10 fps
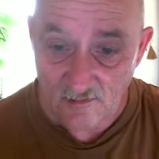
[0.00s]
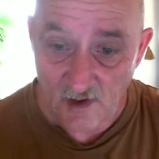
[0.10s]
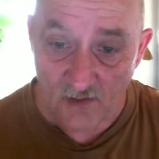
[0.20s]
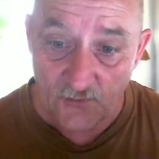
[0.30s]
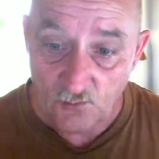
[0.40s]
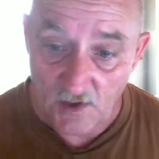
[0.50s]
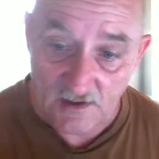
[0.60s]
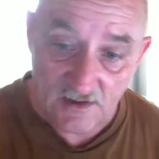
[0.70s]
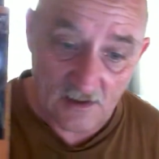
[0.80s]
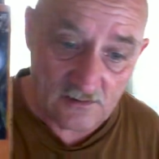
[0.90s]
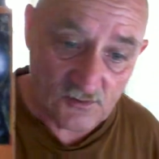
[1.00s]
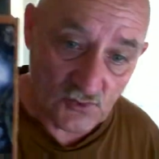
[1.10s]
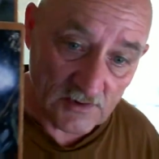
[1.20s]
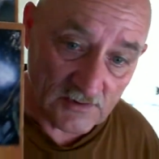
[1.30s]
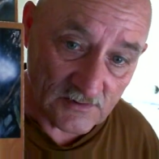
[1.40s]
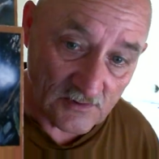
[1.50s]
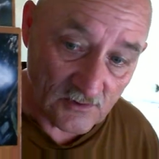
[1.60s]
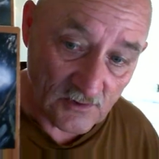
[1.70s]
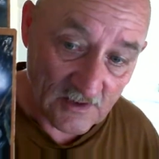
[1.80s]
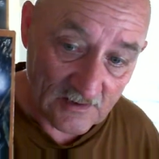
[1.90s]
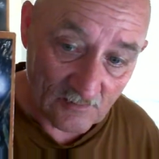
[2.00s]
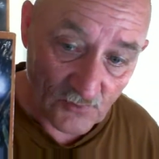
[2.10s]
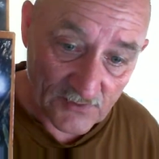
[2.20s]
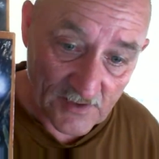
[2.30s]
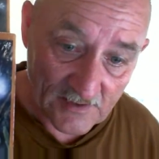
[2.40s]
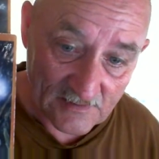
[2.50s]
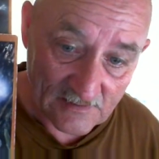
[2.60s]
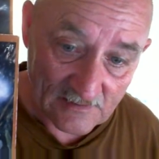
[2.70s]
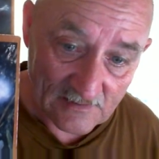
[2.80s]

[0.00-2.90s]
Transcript: If you make the other choice, you could end up with this.